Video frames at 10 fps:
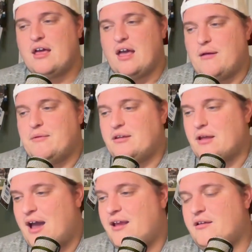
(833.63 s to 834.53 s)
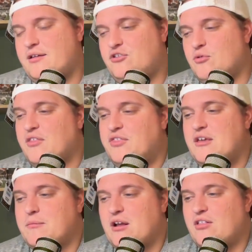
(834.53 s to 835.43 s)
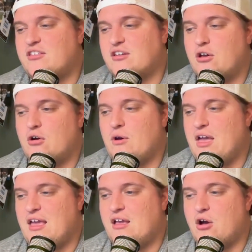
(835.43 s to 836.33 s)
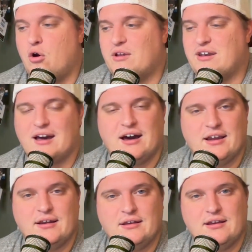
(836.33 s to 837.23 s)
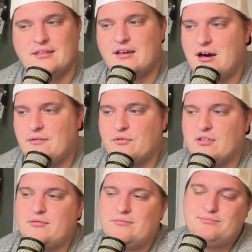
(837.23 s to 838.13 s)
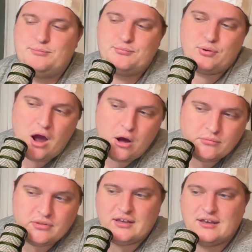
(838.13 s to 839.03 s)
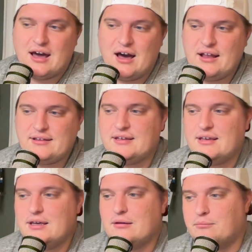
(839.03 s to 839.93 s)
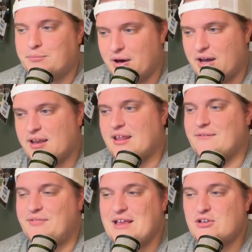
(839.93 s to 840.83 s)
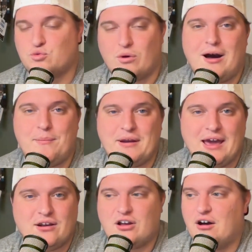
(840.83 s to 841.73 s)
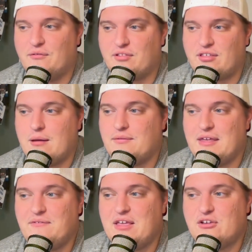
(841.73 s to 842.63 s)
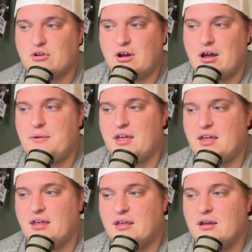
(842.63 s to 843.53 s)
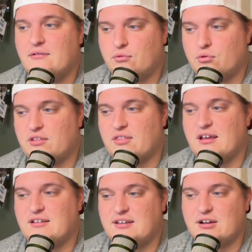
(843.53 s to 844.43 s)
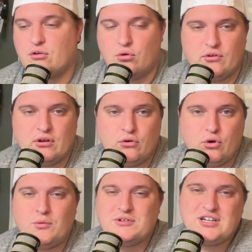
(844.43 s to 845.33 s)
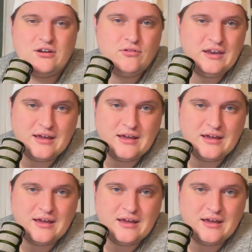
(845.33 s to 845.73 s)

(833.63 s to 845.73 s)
I mean, I think Maryland's going to go 8-0-9 in the conference? Probably not. But if they drop an out of conference game, if they drop a Florida Atlantic or Northern Illinois, which I know they